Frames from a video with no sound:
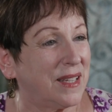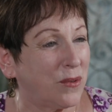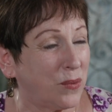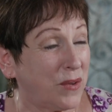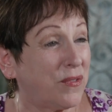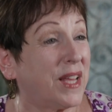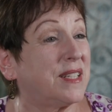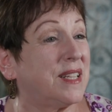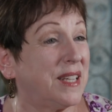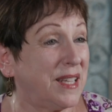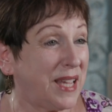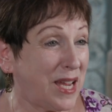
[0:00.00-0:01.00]

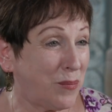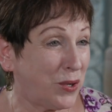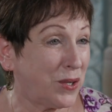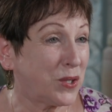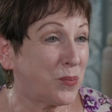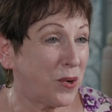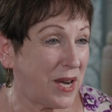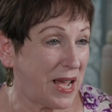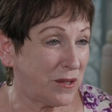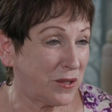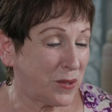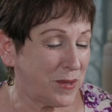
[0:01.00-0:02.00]
reflected in Gabriel's
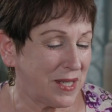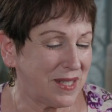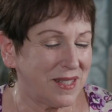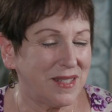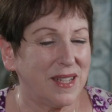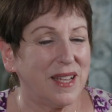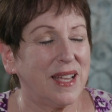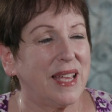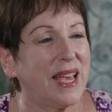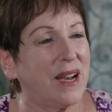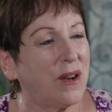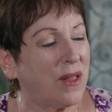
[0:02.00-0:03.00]
pronouncement. Mm-hmm.
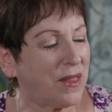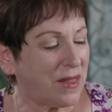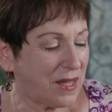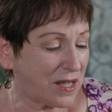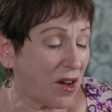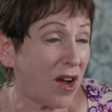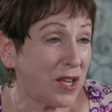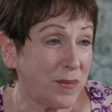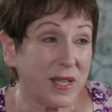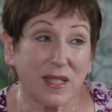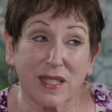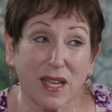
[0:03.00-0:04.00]
And the
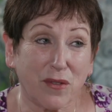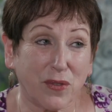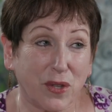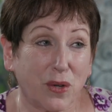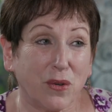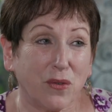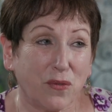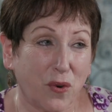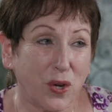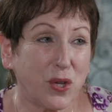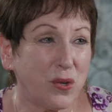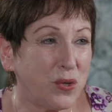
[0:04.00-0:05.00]
document itself, though,
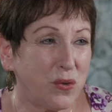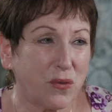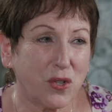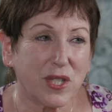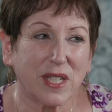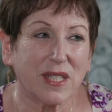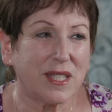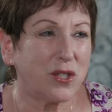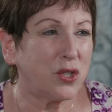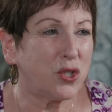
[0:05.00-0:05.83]
4Q246, is a